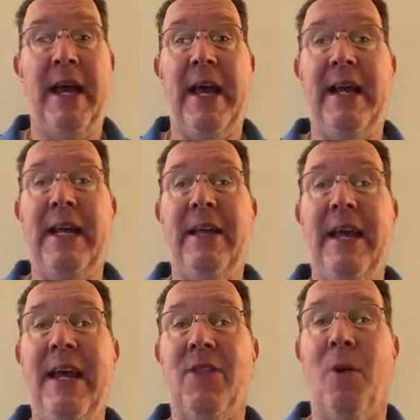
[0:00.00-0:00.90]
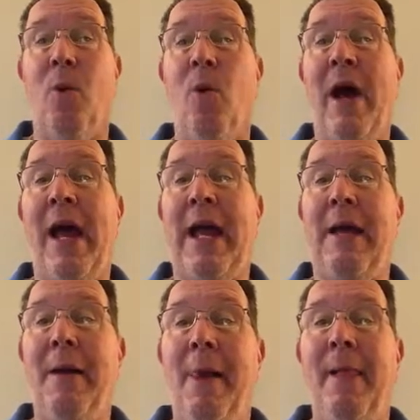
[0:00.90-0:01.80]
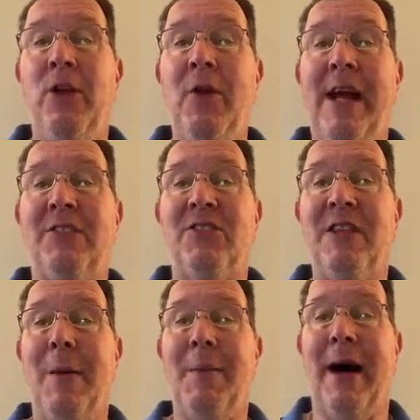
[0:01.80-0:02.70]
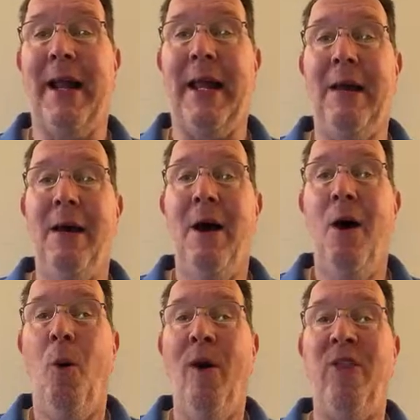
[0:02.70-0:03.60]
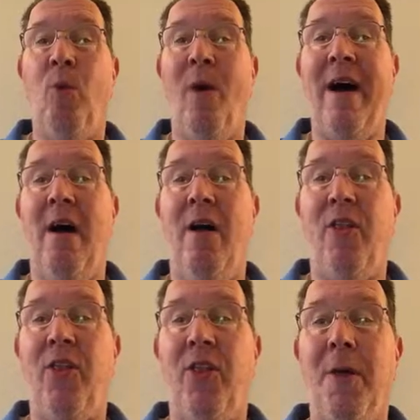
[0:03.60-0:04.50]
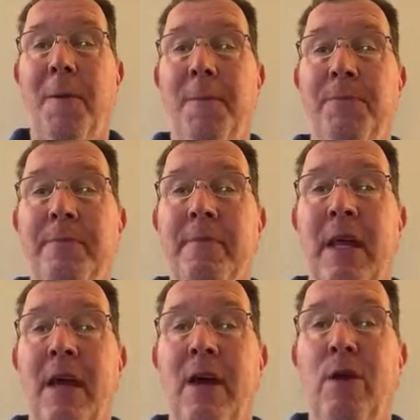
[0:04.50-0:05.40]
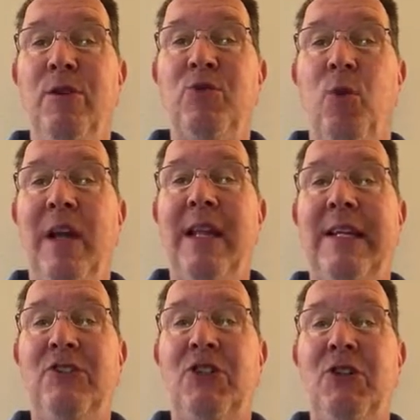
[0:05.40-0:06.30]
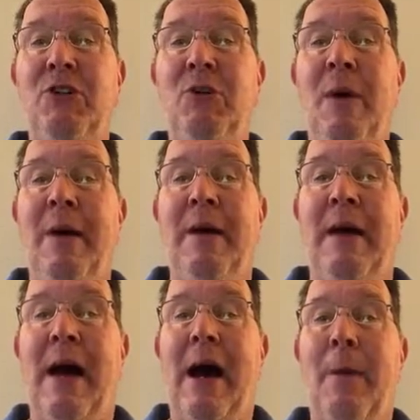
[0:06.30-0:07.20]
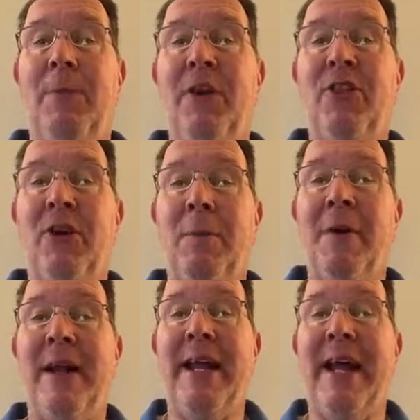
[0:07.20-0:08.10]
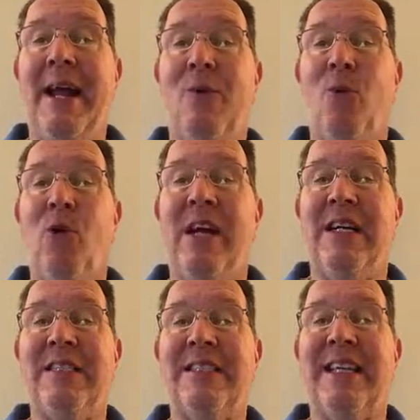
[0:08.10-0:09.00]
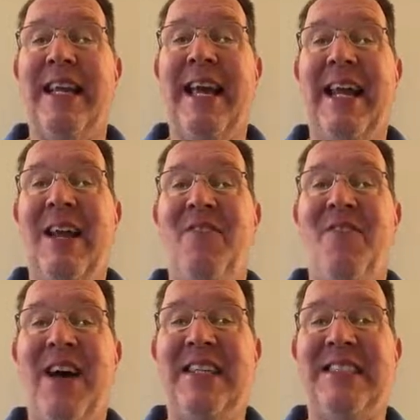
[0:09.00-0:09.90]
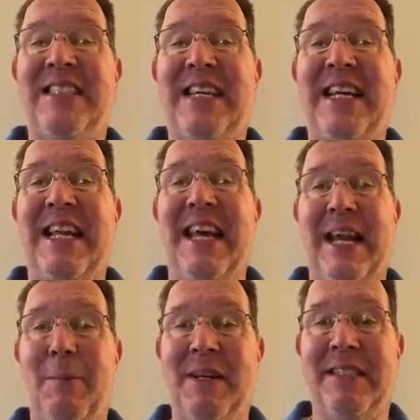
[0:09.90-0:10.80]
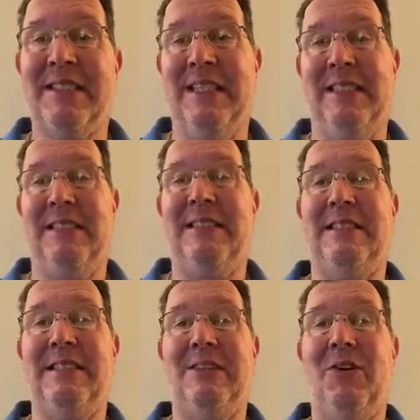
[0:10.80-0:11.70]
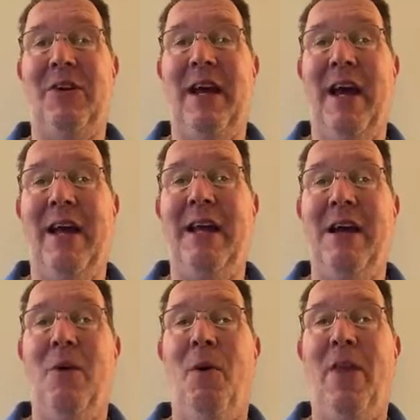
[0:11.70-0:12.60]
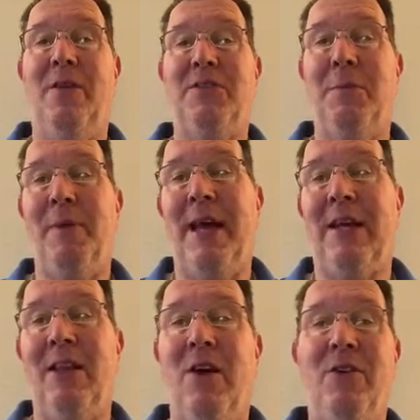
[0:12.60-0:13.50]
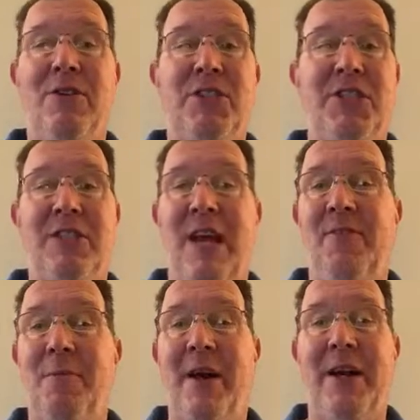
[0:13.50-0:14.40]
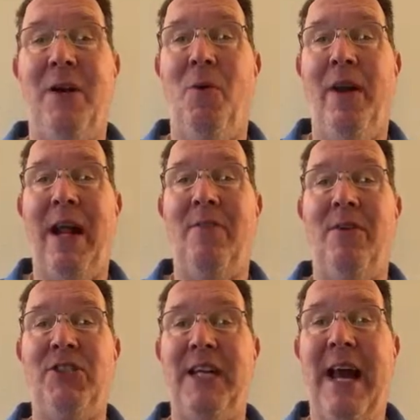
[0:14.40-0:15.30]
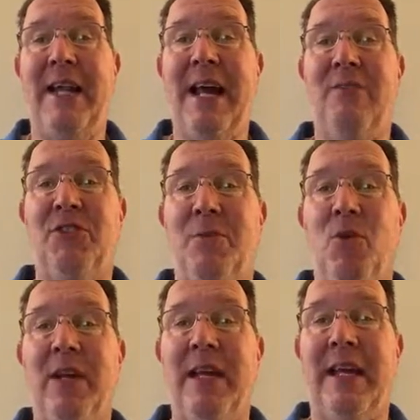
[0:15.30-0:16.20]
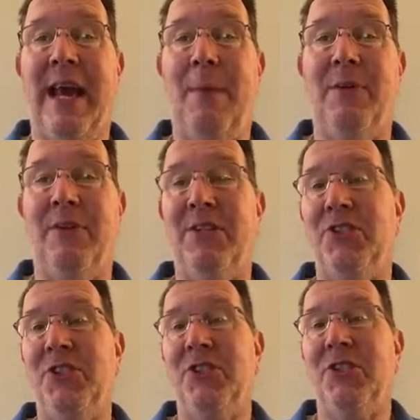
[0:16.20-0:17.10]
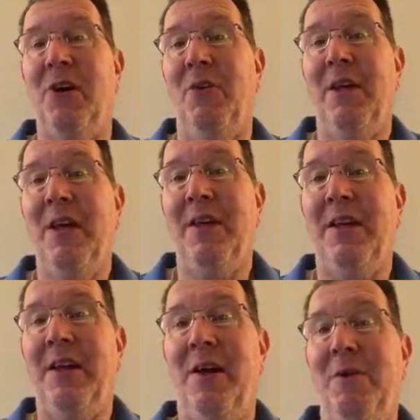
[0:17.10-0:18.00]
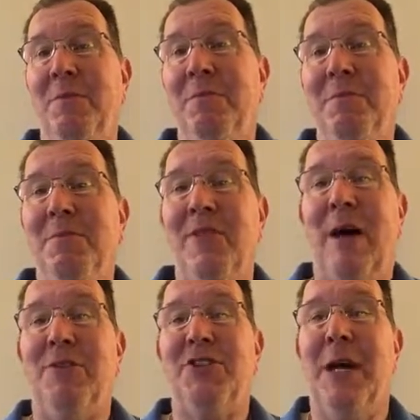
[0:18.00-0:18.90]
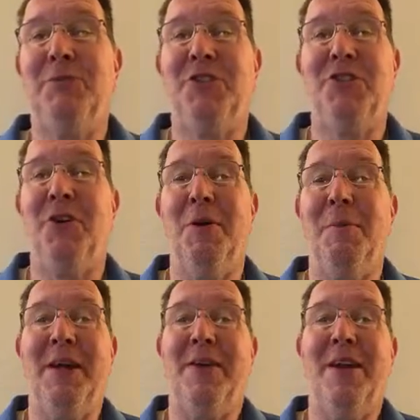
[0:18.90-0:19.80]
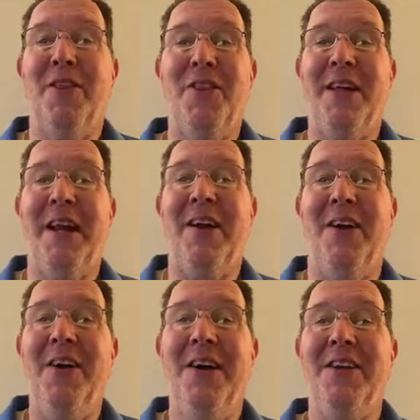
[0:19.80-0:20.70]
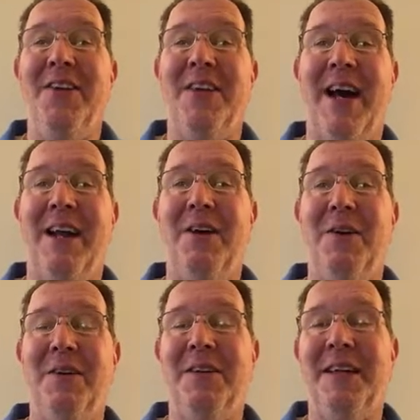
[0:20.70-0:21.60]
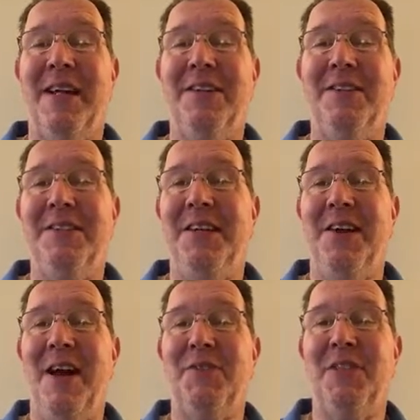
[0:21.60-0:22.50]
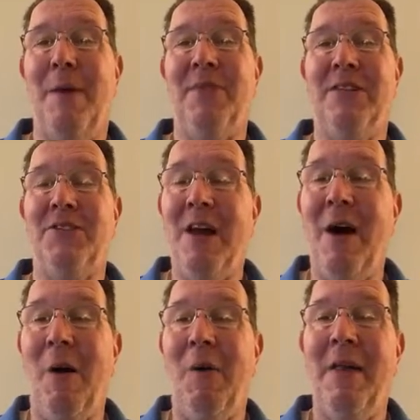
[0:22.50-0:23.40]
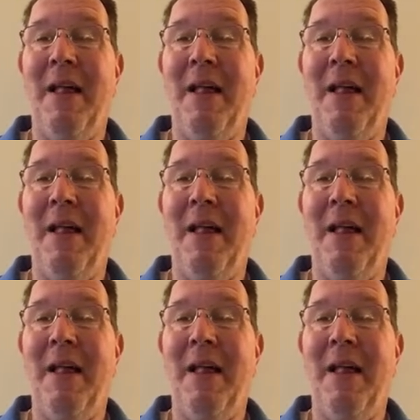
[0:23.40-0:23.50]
And either way, you had somebody with wealth who was willing to put their money at risk and invest it in a business, okay? Whether it's a bank loan or she saved her money or whatever. She had to have some working capital because you just don't, flower shops just don't appear out of thin air. You gotta have something. So